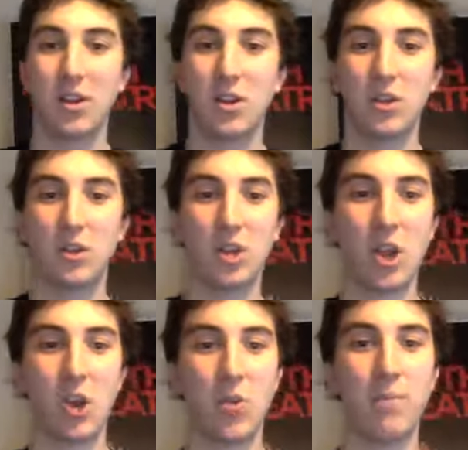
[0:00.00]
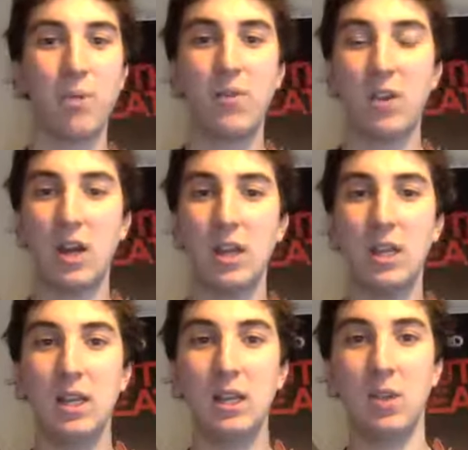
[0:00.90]
So moving around,
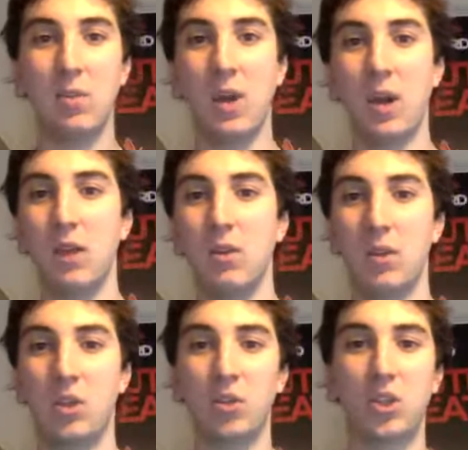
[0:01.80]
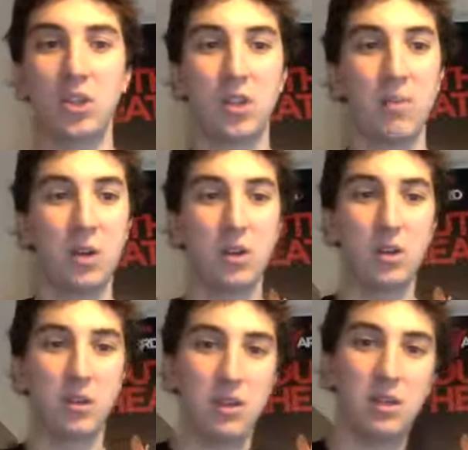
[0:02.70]
leading the way with your stomach
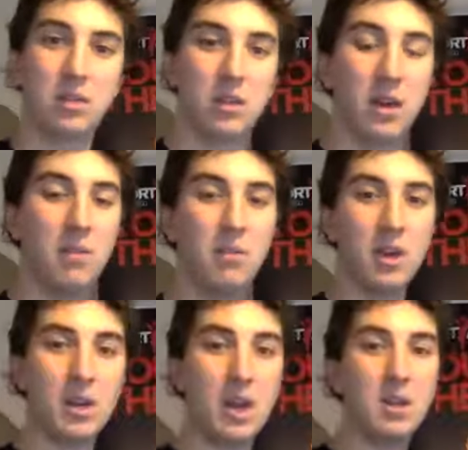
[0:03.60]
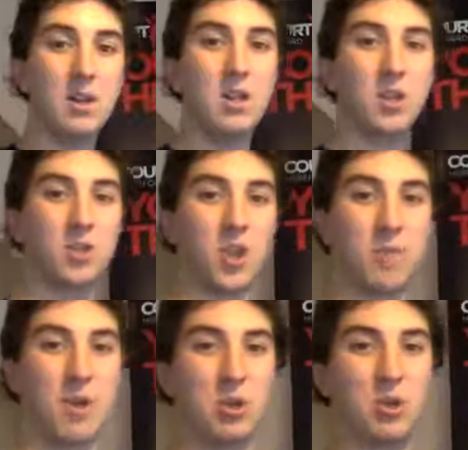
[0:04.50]
this time, okay? So
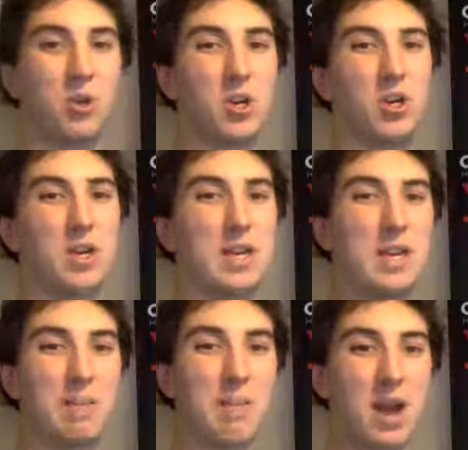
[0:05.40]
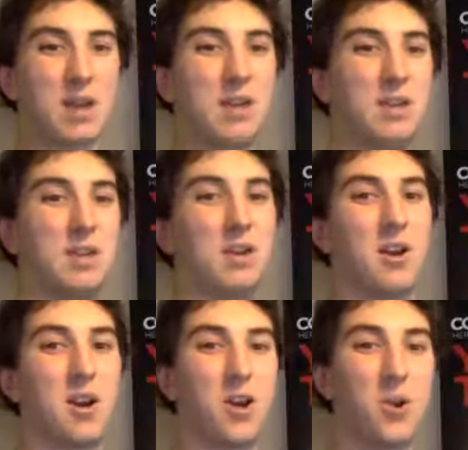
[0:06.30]
maybe you're leaning back
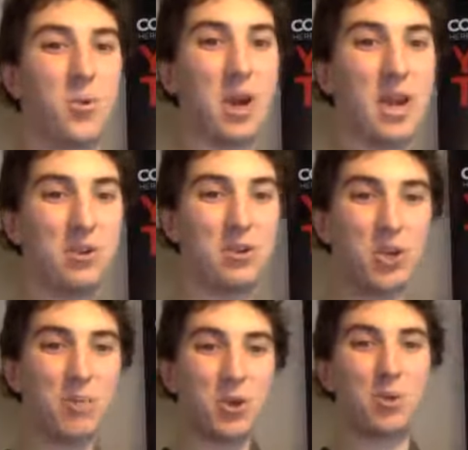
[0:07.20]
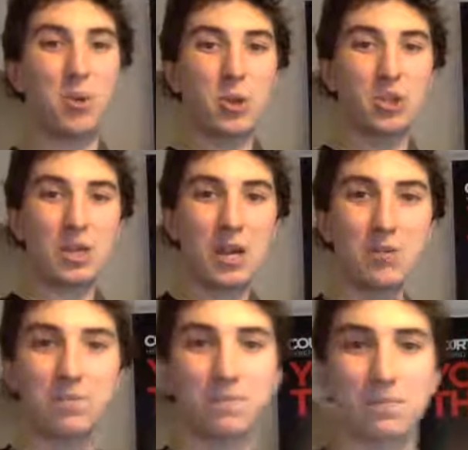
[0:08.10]
a long way, your stomach pushed out,